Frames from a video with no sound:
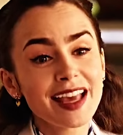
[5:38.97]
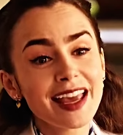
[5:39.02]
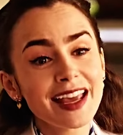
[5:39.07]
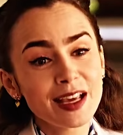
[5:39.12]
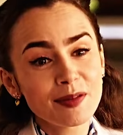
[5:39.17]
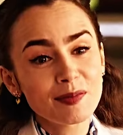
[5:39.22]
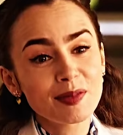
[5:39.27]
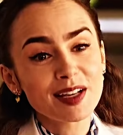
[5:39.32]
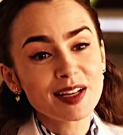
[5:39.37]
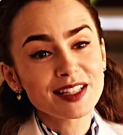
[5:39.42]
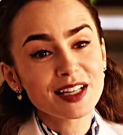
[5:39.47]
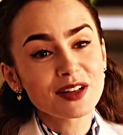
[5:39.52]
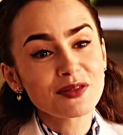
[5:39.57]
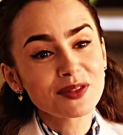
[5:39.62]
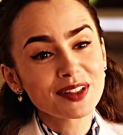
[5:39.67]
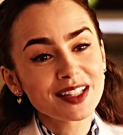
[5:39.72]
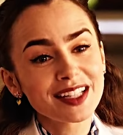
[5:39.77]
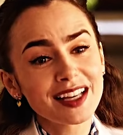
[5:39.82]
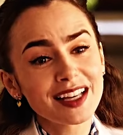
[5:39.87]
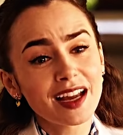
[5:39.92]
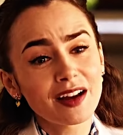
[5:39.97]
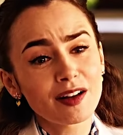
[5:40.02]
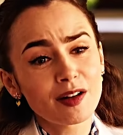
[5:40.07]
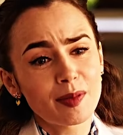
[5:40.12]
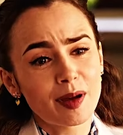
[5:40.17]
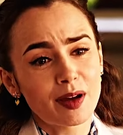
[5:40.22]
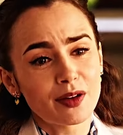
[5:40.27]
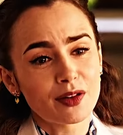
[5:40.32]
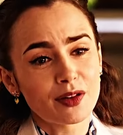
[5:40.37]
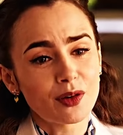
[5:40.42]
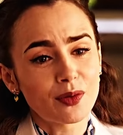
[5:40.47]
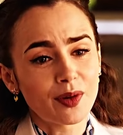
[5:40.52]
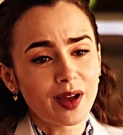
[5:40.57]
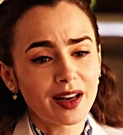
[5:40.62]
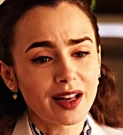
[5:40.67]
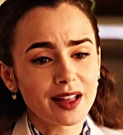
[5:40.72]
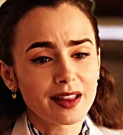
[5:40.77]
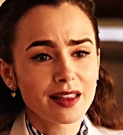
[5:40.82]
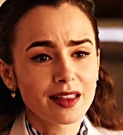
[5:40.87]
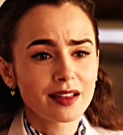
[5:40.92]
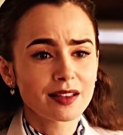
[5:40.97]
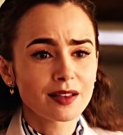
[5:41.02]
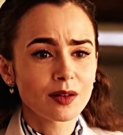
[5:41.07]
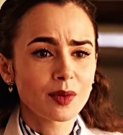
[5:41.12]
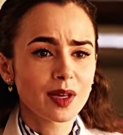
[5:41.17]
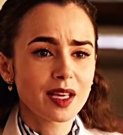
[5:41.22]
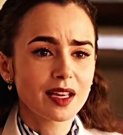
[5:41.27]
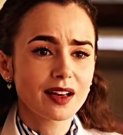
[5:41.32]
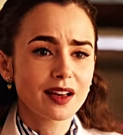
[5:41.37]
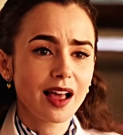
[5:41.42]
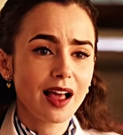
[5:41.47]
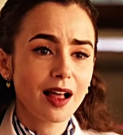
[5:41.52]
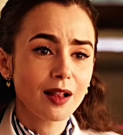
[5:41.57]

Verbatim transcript: saying it because I really care about you, and I think that we could